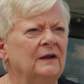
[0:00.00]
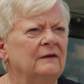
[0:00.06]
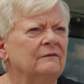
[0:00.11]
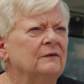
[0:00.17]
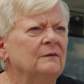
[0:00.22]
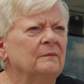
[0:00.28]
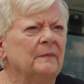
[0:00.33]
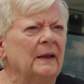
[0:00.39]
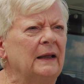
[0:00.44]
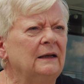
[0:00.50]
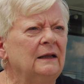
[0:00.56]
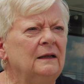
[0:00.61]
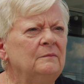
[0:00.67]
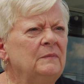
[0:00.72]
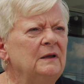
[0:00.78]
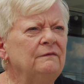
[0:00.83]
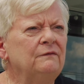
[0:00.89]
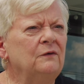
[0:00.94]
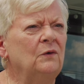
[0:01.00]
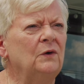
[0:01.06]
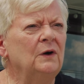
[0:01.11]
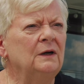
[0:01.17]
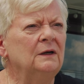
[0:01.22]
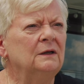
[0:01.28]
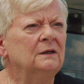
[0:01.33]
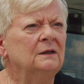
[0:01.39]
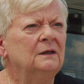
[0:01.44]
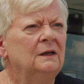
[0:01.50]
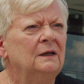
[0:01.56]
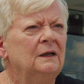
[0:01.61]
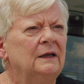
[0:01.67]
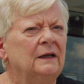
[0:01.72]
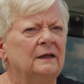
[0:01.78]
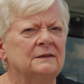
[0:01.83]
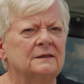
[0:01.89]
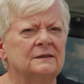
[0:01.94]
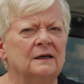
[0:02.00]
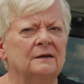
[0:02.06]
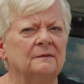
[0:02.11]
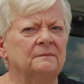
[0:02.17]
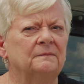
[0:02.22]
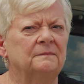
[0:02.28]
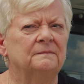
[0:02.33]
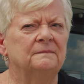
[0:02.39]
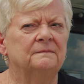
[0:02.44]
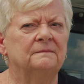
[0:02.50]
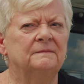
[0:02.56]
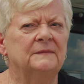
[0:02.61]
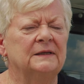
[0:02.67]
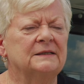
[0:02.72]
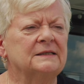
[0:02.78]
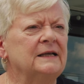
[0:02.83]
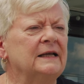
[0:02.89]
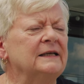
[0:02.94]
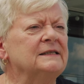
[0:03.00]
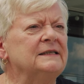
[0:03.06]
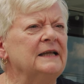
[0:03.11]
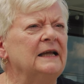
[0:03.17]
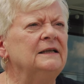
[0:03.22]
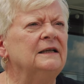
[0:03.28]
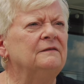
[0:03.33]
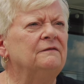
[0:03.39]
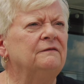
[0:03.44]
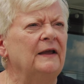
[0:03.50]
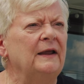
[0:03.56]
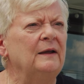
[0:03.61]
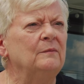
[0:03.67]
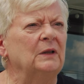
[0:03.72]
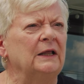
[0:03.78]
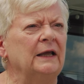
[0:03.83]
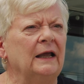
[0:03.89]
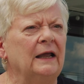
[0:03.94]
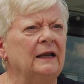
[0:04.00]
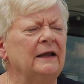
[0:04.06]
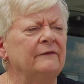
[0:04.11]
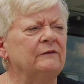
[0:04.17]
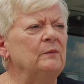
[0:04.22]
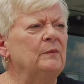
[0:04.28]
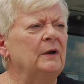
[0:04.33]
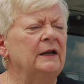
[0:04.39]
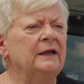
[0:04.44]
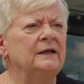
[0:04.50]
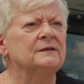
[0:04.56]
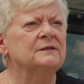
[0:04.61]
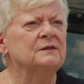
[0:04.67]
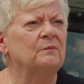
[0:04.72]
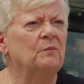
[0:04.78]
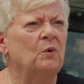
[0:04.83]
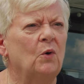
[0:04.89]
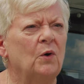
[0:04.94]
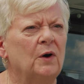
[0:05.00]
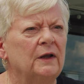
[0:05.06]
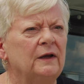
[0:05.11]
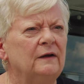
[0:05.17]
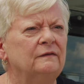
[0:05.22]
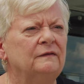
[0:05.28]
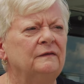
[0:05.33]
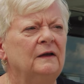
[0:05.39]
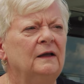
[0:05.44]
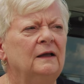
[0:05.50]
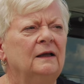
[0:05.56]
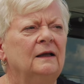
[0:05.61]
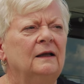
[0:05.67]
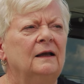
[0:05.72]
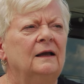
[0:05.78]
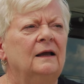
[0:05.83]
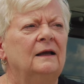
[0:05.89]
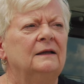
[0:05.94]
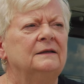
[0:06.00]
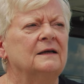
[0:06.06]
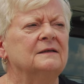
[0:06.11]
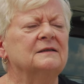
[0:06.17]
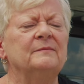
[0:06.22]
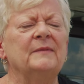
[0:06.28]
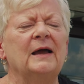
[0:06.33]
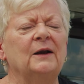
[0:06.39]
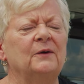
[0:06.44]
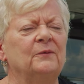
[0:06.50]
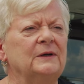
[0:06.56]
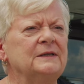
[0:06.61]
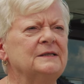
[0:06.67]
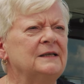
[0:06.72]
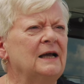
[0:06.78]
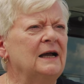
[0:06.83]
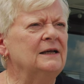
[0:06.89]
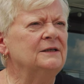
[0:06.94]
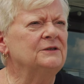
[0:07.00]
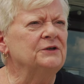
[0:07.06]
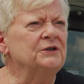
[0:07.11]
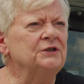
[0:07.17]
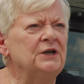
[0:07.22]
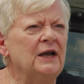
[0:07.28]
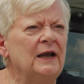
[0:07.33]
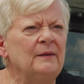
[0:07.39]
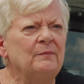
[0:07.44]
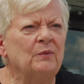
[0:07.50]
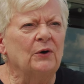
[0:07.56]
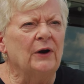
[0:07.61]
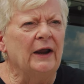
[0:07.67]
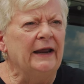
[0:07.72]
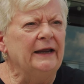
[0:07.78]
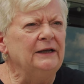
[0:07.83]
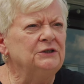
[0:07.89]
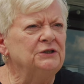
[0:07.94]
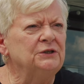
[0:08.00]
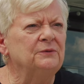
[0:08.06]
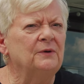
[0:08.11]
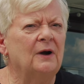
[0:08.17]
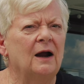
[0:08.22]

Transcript: never been in before. It's, a, it's an extended family and everybody is supportive. Doesn't matter what size or shape or age you